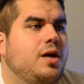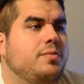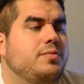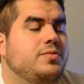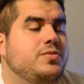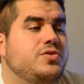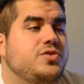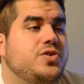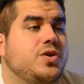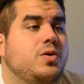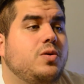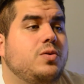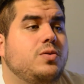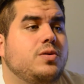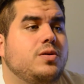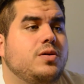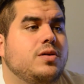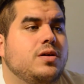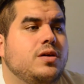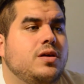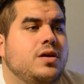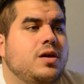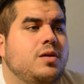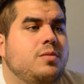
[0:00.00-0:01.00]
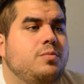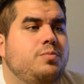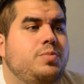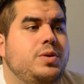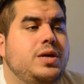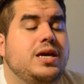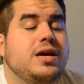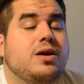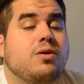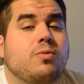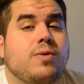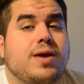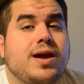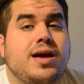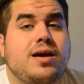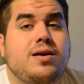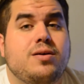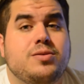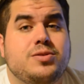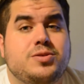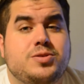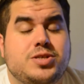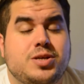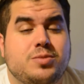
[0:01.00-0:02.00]
So being
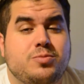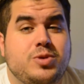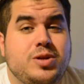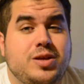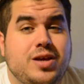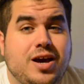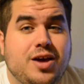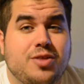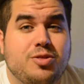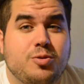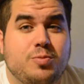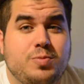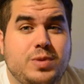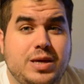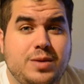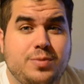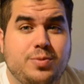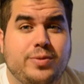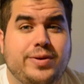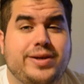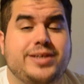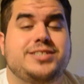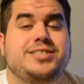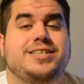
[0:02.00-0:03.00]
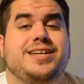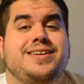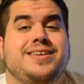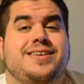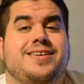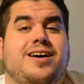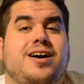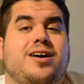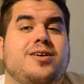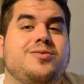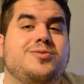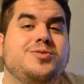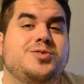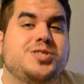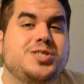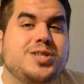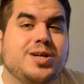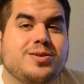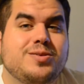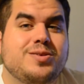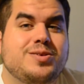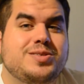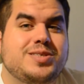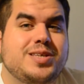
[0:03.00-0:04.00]
around so many other people at Gen Con who
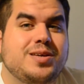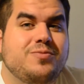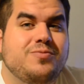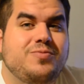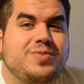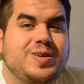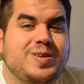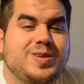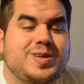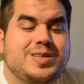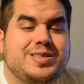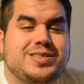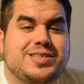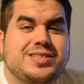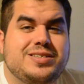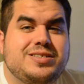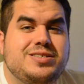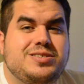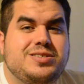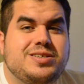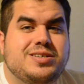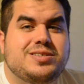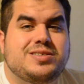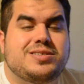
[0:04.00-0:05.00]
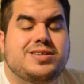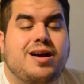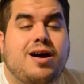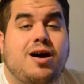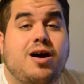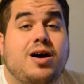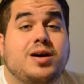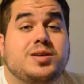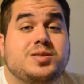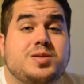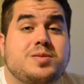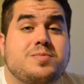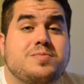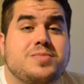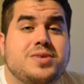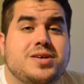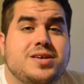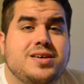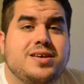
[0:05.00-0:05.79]
share those same feelings is just awesome.